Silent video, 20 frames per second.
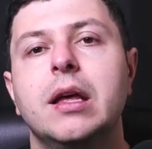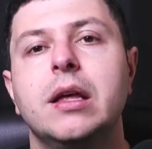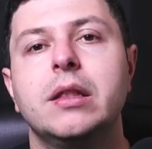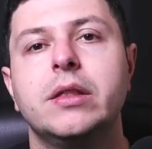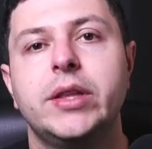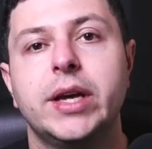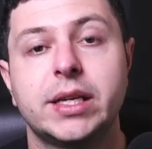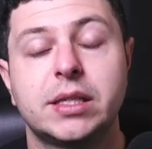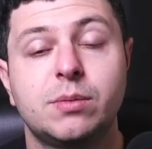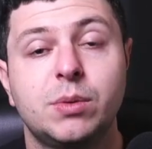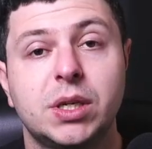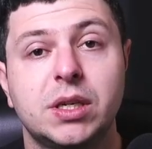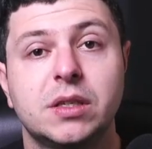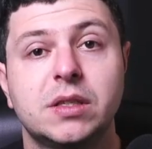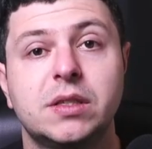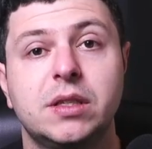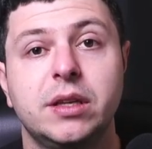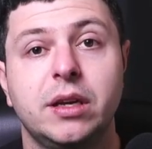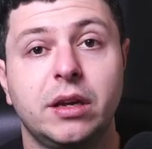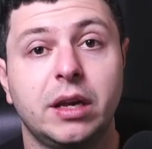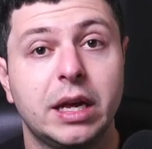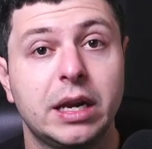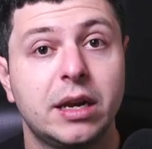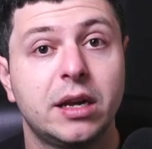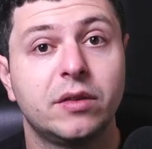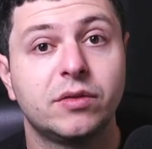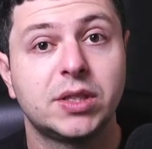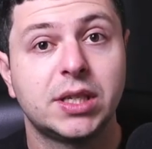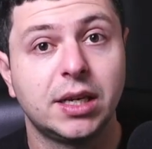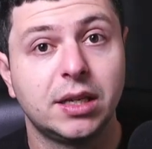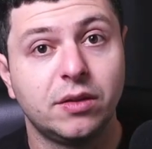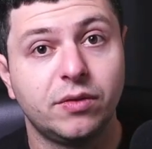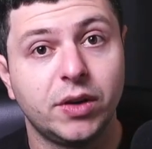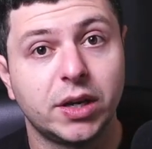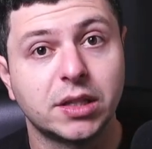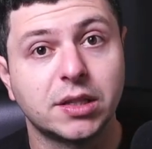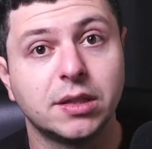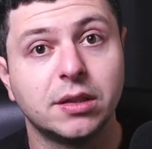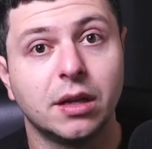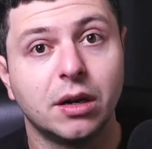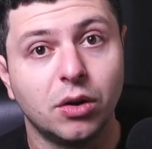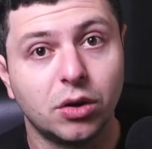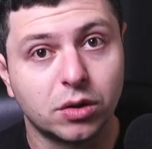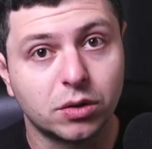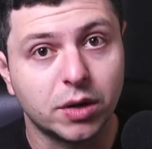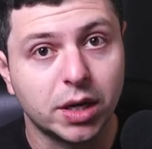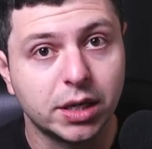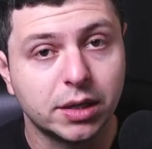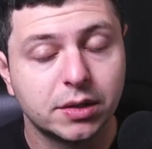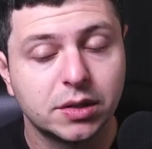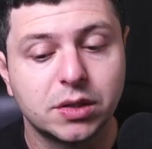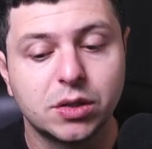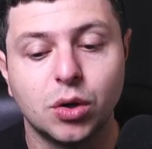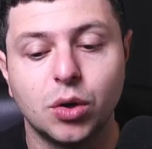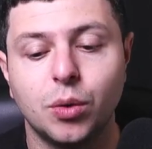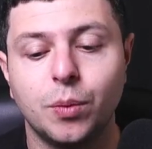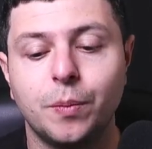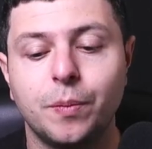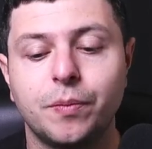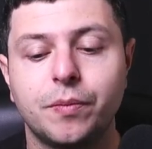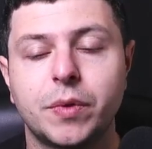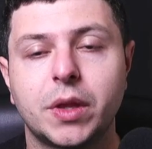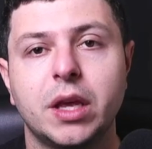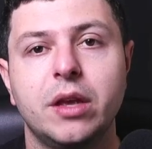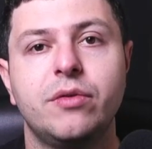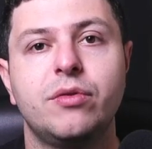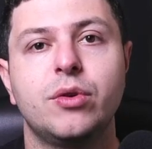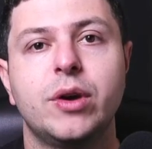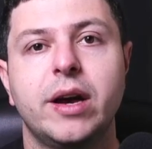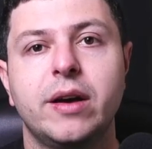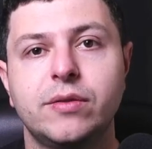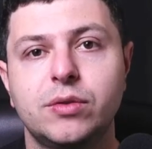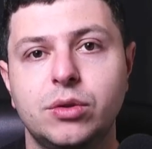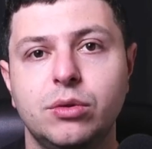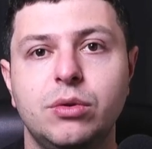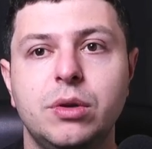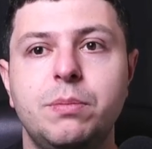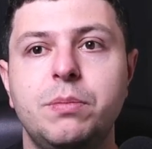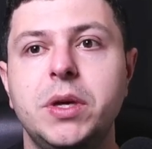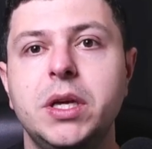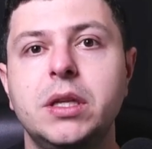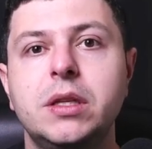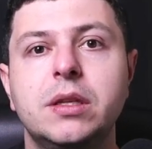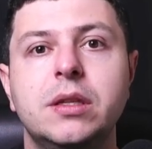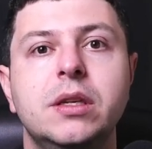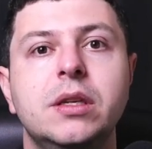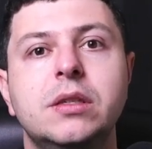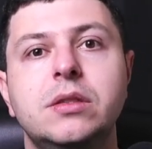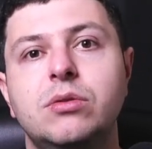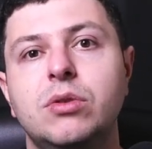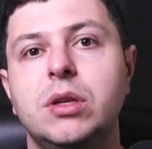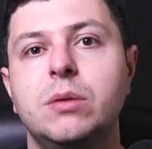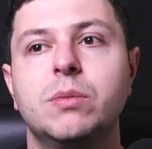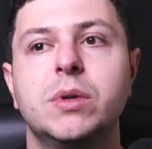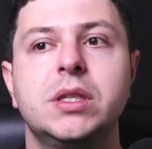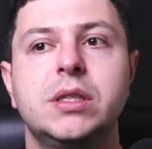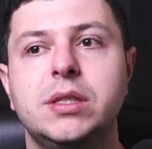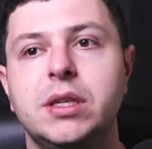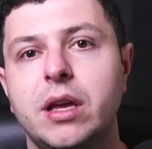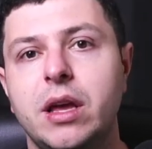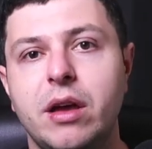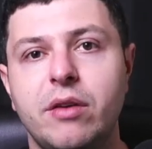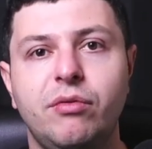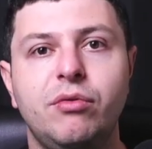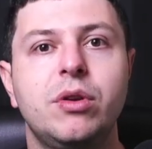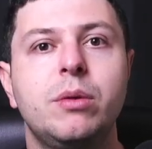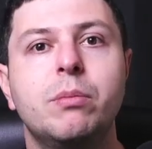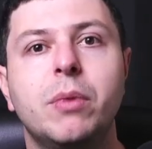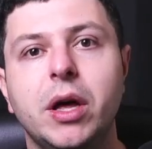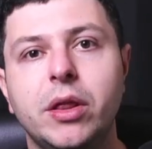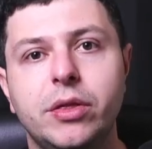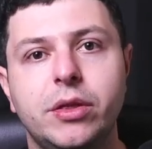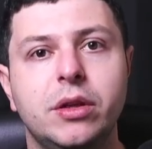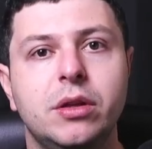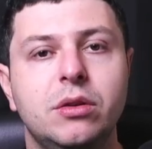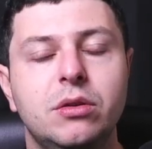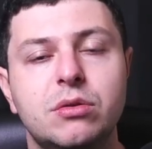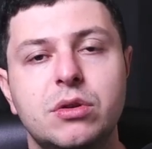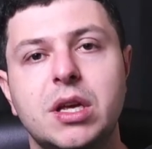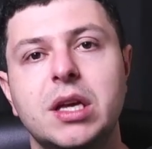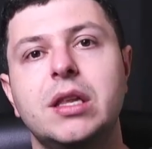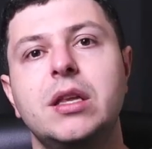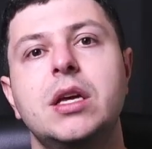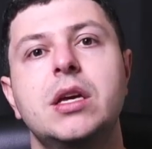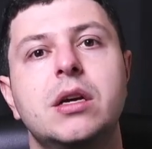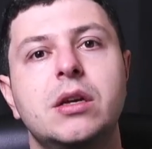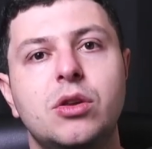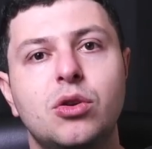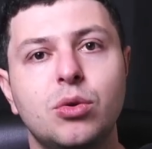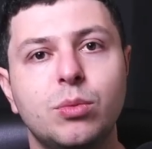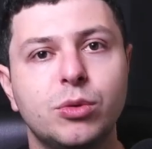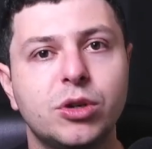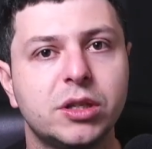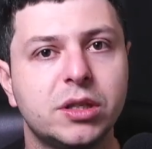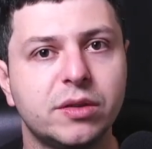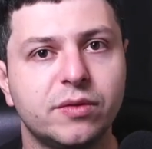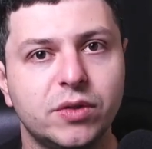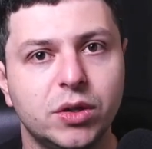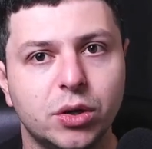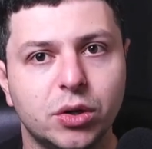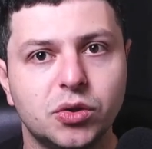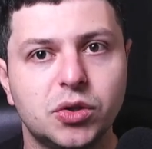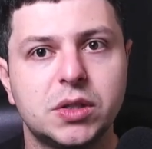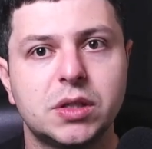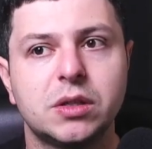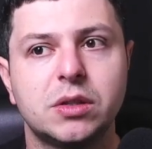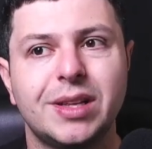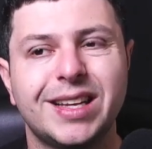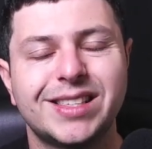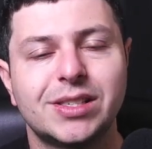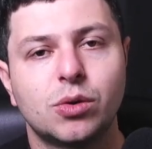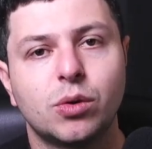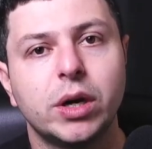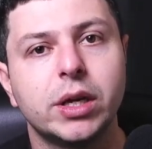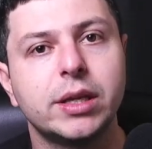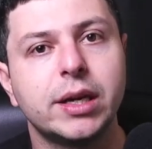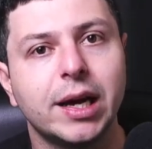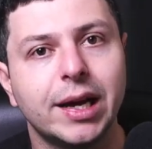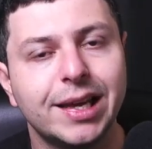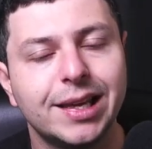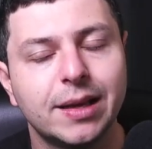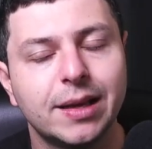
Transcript: That's because they can have side effects in the long run. So if you have to repeat these treatments every month, you're getting a cumulative dose that's quite high.